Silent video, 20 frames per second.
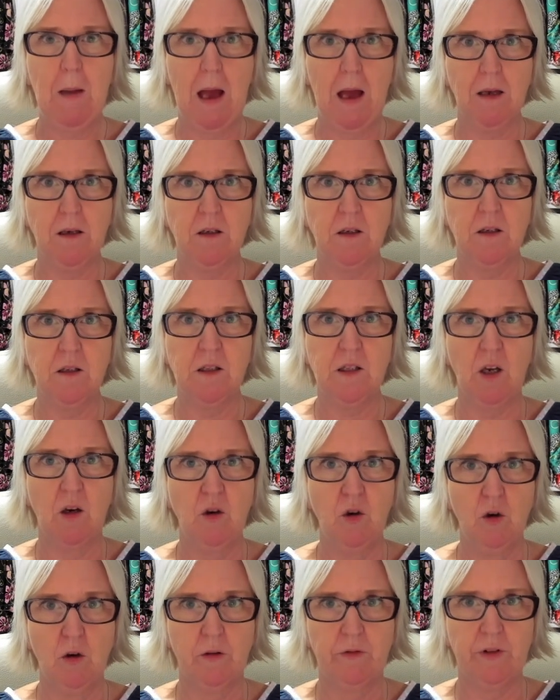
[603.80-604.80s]
patterns
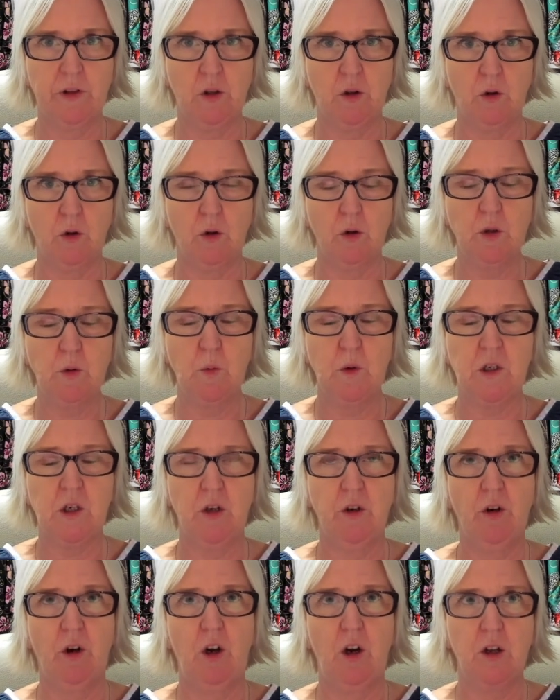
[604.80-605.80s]
Nova coat, which I
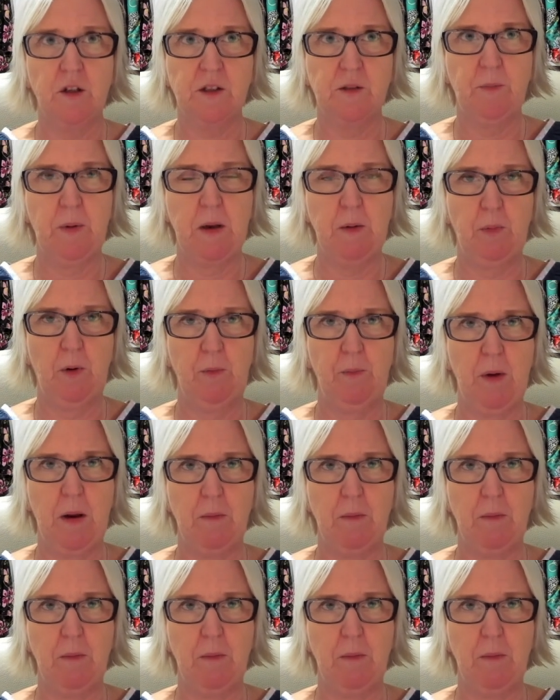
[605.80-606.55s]
know lots of people have